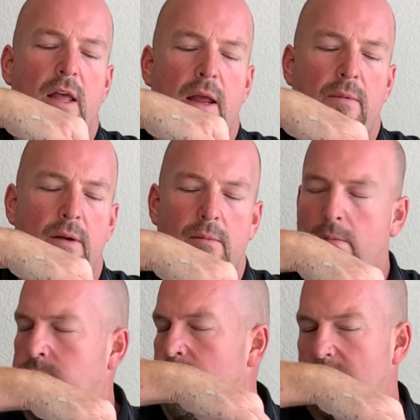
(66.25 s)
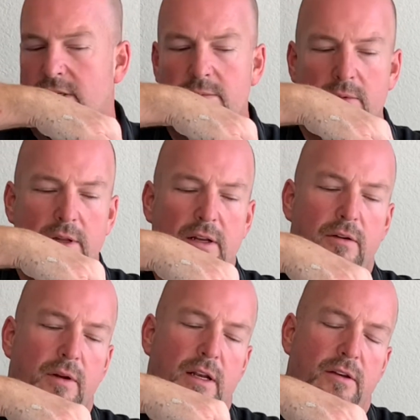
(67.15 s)
And we're gonna, we're gonna go
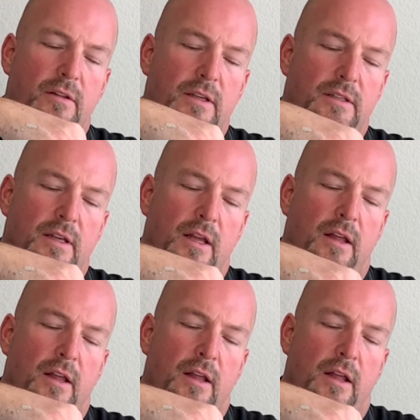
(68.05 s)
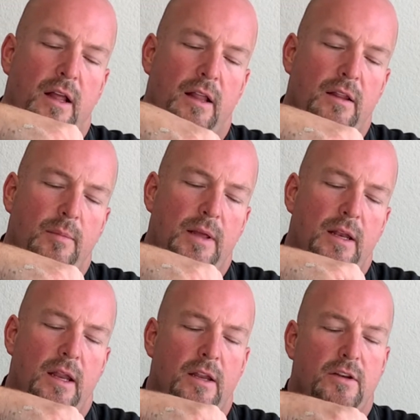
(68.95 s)
around and do this a little
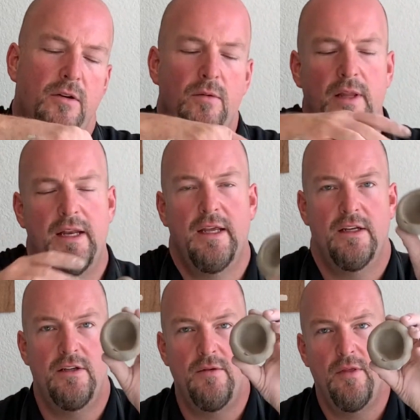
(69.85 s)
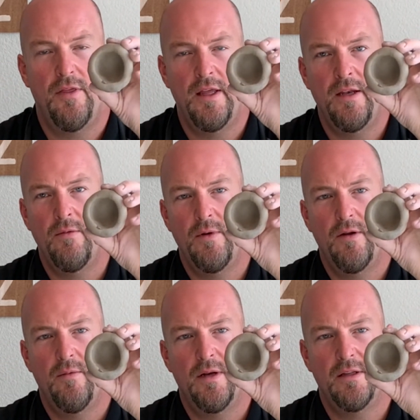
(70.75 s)
bit. Don't let it get too thin. We
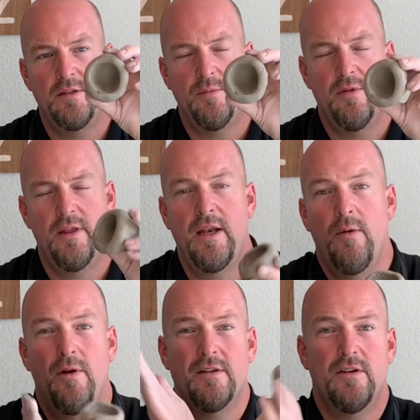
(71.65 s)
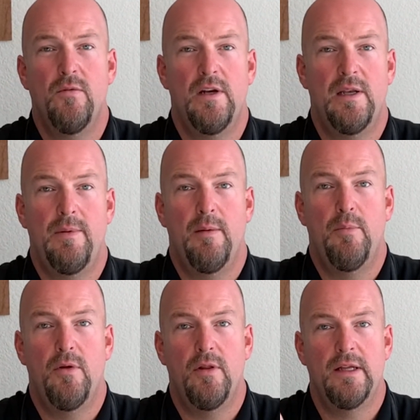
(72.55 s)
don't want it super thin. We also don't want it to be a
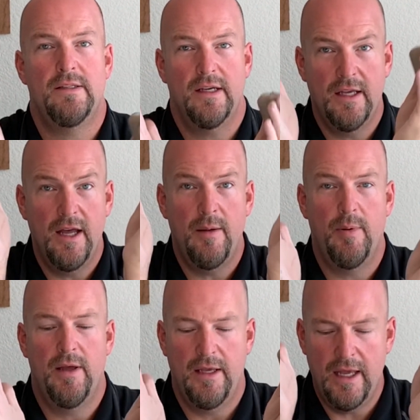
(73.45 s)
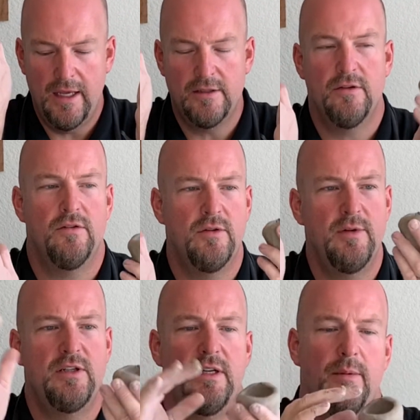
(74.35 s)
bowl. It's a cupcake, so it should be
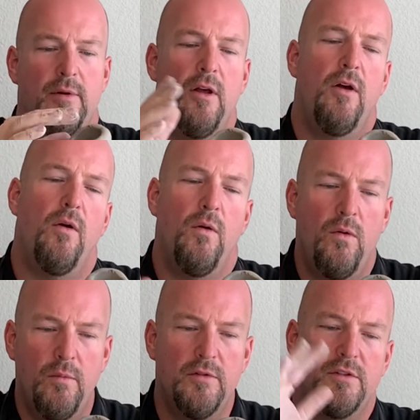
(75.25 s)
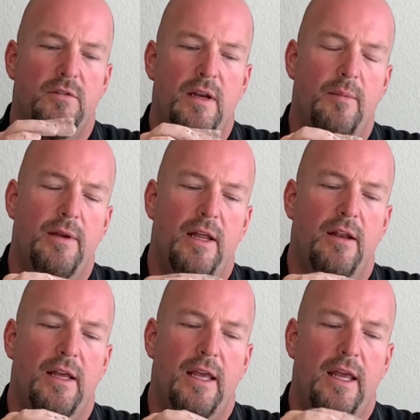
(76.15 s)
shaped almost straight up and down
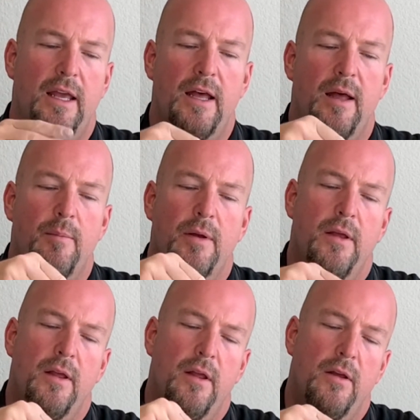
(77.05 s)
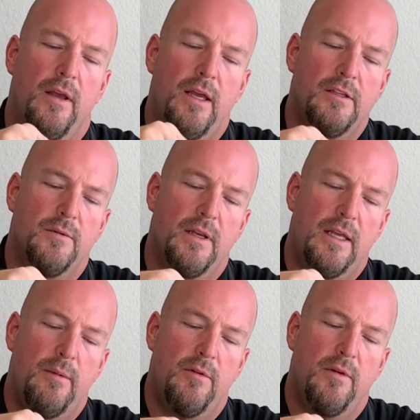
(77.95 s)
like a cup. Okay, so we're gonna
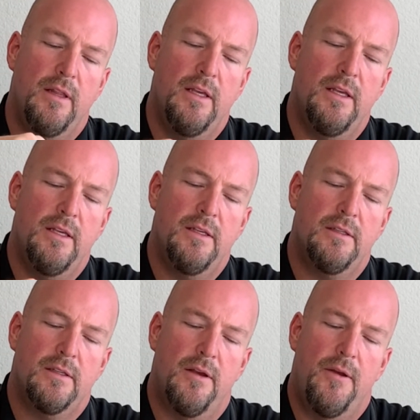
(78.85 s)
keep doing this.